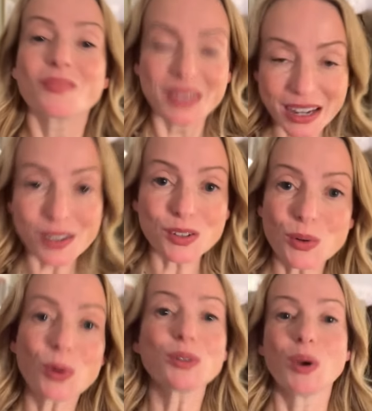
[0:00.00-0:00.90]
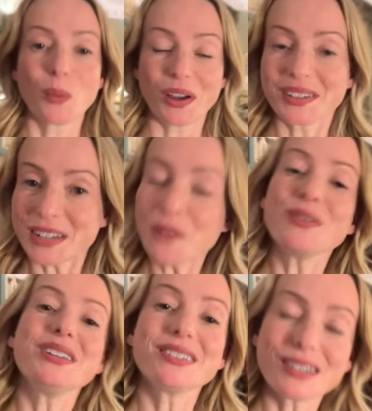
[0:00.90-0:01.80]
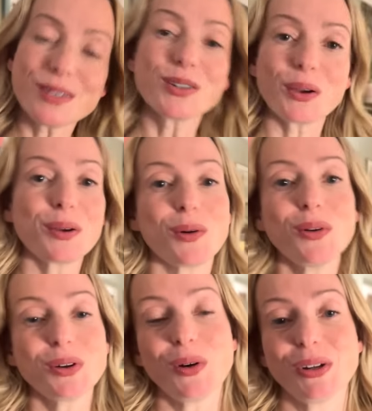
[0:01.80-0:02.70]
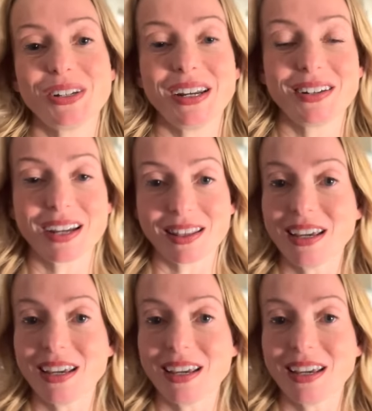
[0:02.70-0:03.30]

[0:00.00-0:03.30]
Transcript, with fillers: Nick has called. We're definitely still going on a holiday together.